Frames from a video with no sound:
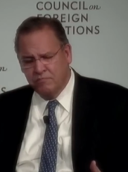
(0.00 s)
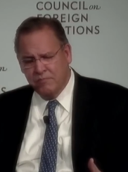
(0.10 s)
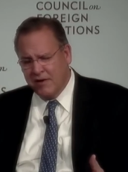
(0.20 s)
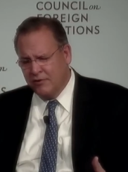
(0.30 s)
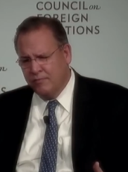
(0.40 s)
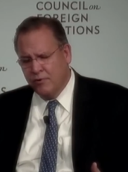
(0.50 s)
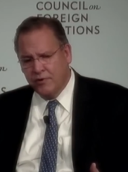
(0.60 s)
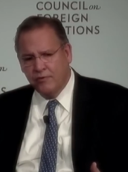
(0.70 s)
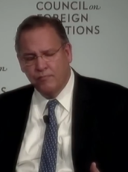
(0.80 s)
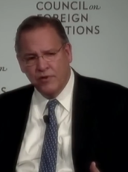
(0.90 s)
about two point
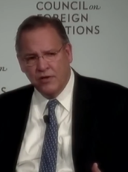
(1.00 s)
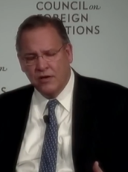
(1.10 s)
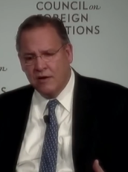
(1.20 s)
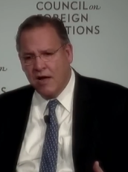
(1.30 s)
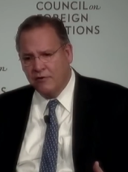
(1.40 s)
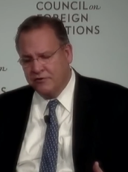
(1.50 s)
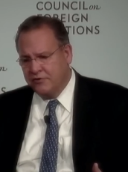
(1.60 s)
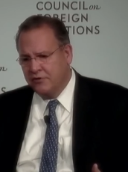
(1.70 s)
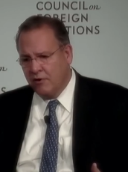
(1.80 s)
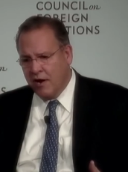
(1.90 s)
three billion dollars
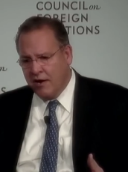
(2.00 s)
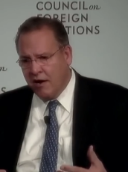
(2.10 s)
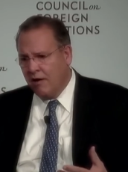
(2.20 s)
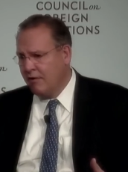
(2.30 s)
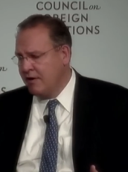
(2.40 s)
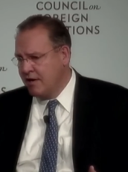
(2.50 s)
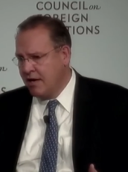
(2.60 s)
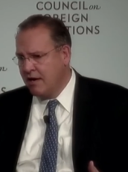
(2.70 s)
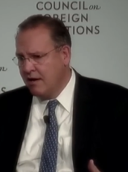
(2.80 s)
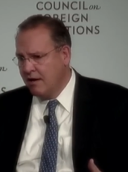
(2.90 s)
this year on R and D.